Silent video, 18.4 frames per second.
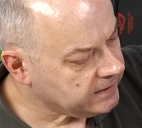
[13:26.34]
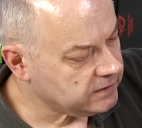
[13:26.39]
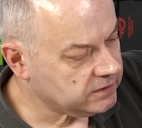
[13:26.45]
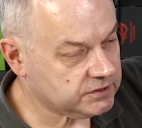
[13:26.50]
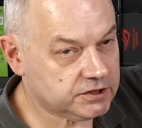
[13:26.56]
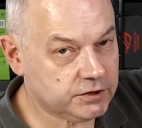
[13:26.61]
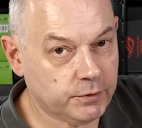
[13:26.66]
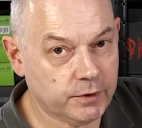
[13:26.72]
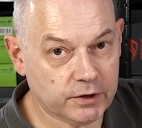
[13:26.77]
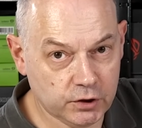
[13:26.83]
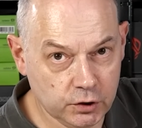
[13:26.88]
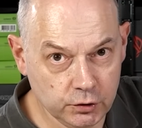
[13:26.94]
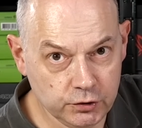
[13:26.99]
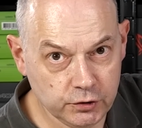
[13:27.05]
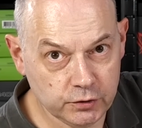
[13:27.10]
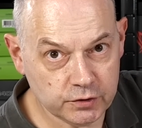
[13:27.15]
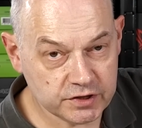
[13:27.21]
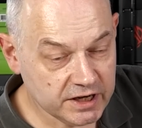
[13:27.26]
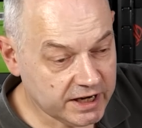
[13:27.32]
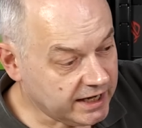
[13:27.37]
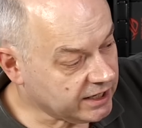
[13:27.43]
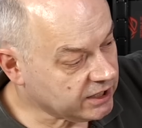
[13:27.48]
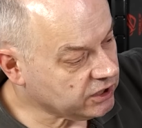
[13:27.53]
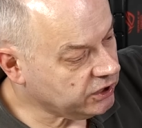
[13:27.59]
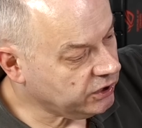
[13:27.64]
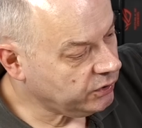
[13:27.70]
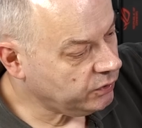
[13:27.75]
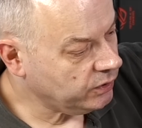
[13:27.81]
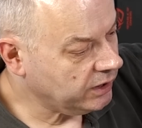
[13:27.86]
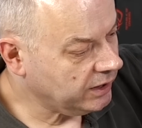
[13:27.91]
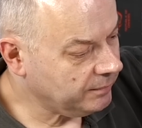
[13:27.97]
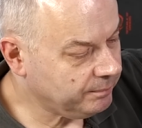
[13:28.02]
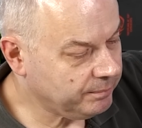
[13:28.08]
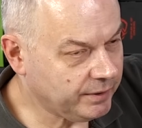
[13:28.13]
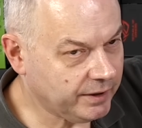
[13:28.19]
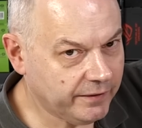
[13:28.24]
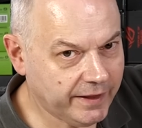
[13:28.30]
So I could use an air cooler,
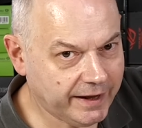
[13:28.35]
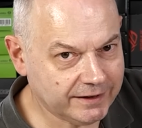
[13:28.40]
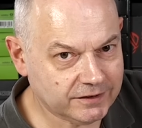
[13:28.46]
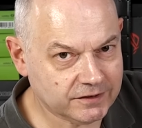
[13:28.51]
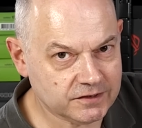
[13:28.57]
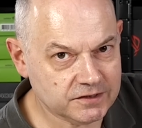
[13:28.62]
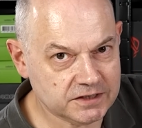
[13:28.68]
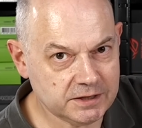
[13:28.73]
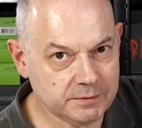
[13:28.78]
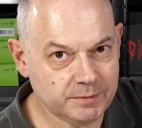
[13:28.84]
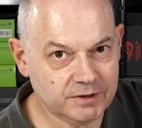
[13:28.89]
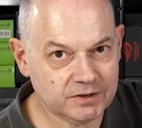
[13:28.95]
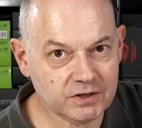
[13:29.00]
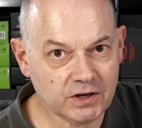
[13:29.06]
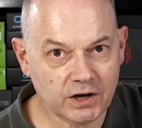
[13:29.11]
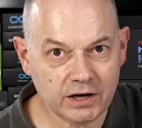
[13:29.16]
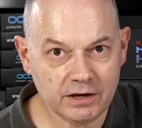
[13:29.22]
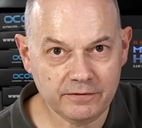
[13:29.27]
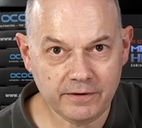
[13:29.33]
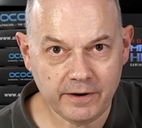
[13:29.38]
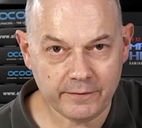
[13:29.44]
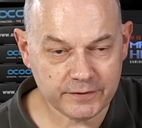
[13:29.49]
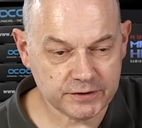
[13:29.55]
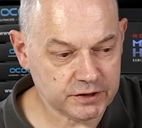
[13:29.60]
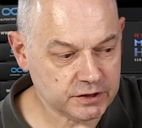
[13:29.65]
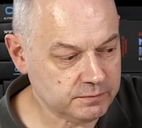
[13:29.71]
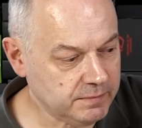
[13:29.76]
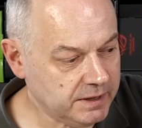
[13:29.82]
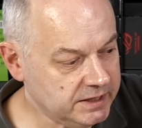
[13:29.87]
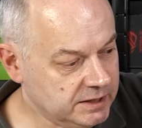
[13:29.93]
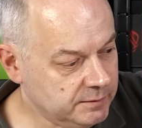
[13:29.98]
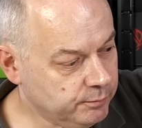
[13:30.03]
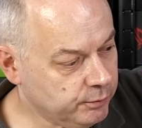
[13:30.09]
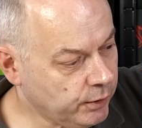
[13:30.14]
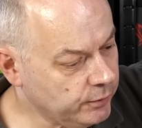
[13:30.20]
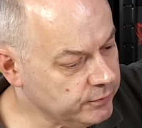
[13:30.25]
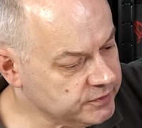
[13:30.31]
but that doesn't seem entirely fair for such a mighty
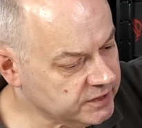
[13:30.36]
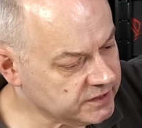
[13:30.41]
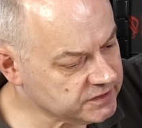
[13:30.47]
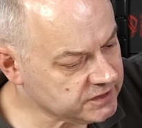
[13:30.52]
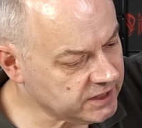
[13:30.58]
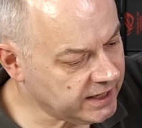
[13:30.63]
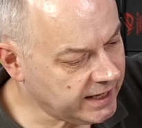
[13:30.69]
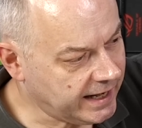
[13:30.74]
processor,